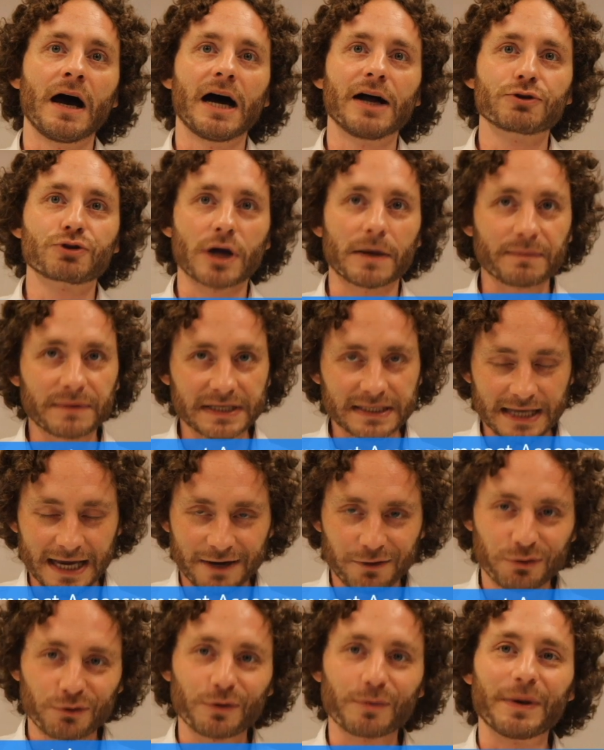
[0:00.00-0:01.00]
I'll drop the
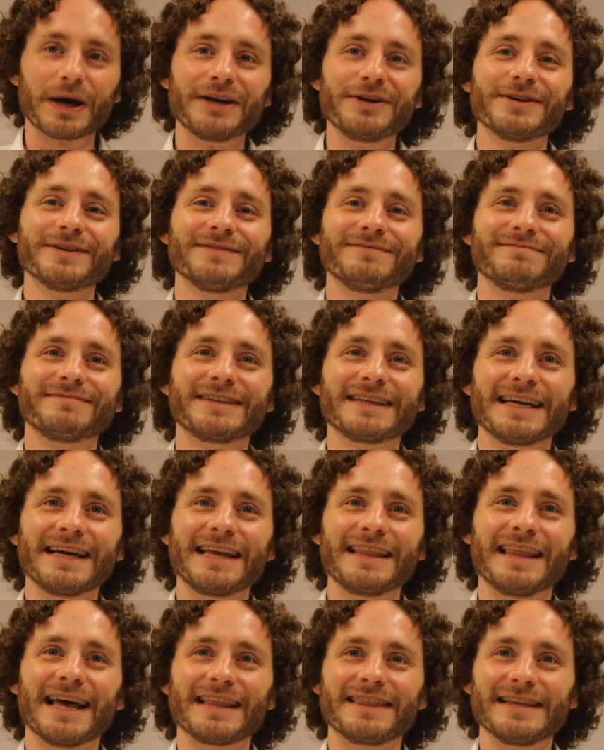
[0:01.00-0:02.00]
standard reminder
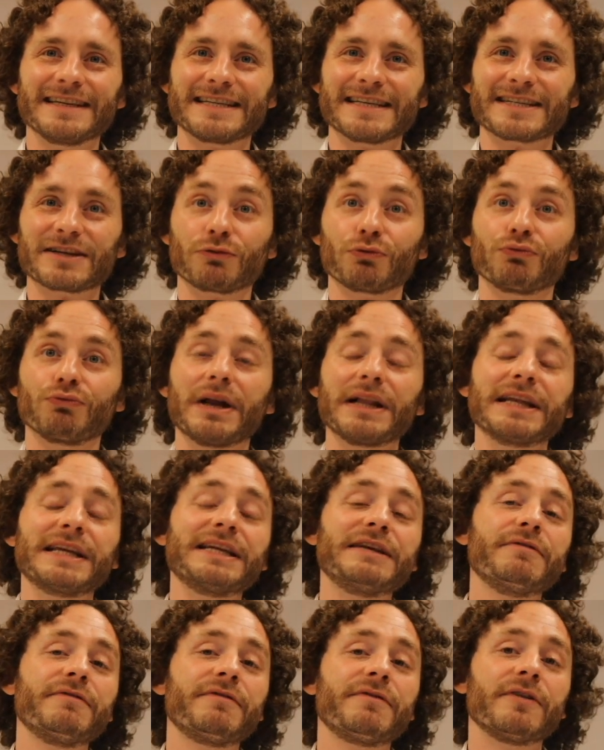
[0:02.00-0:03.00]
that this is a
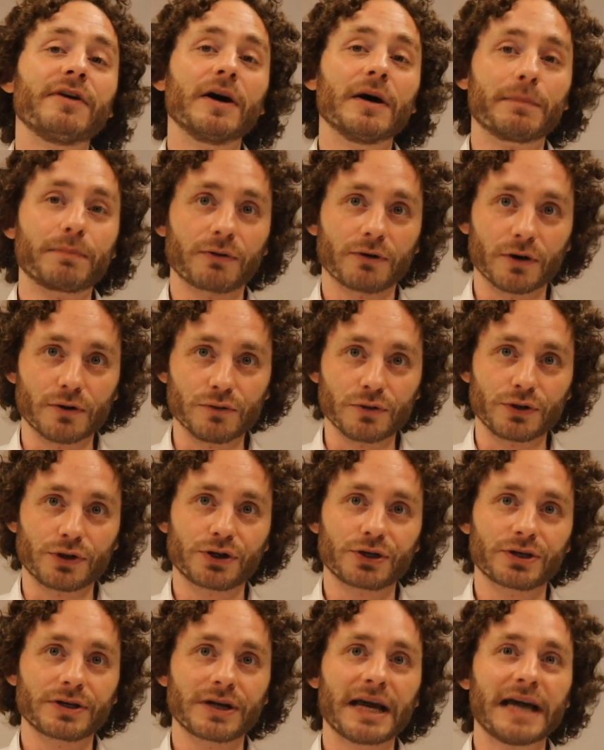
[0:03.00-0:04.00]
relative
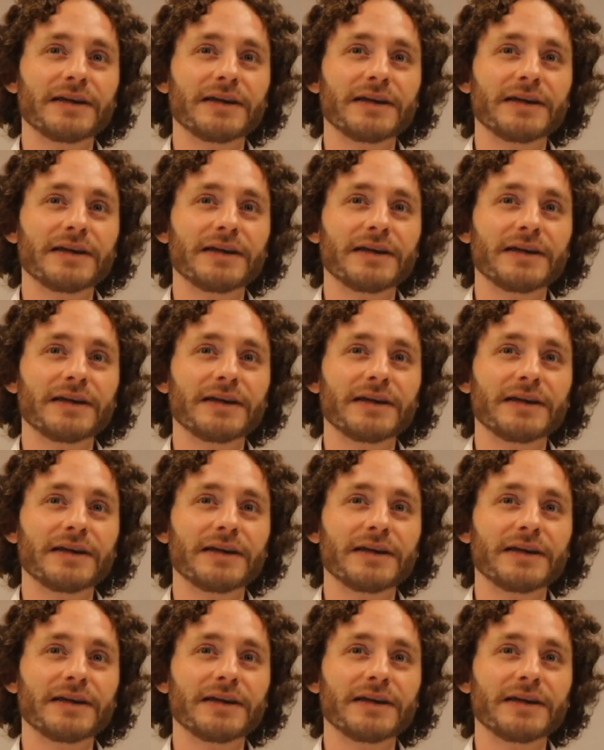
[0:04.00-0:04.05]
approach,